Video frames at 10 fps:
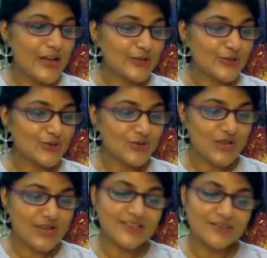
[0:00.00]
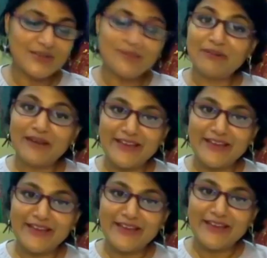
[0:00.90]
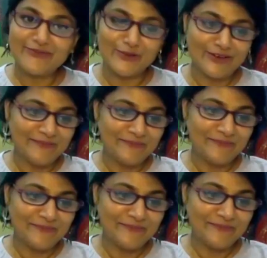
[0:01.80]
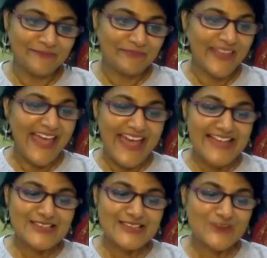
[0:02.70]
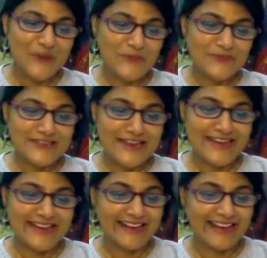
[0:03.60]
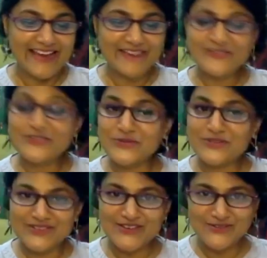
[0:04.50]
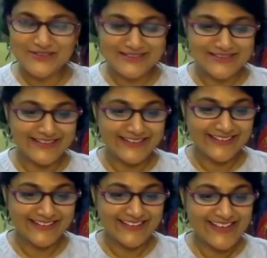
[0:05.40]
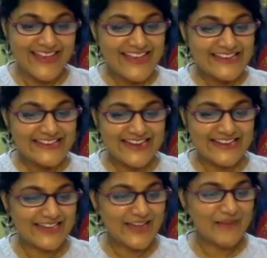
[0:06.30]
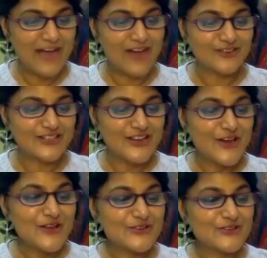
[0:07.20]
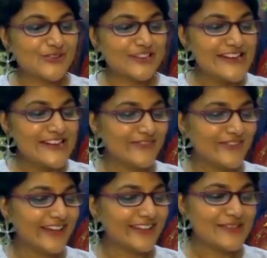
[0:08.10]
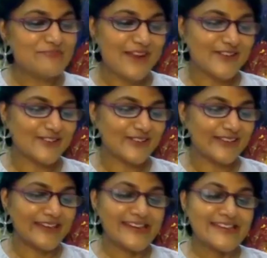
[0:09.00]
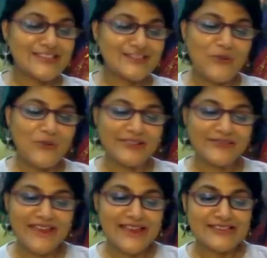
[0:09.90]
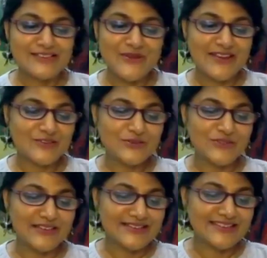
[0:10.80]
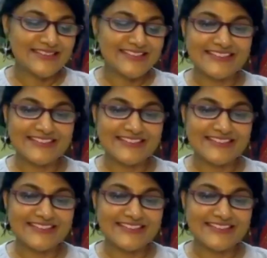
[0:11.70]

to just be playful and stop taking life so seriously? Take time out to relieve the pressure. List all the ways you can do this.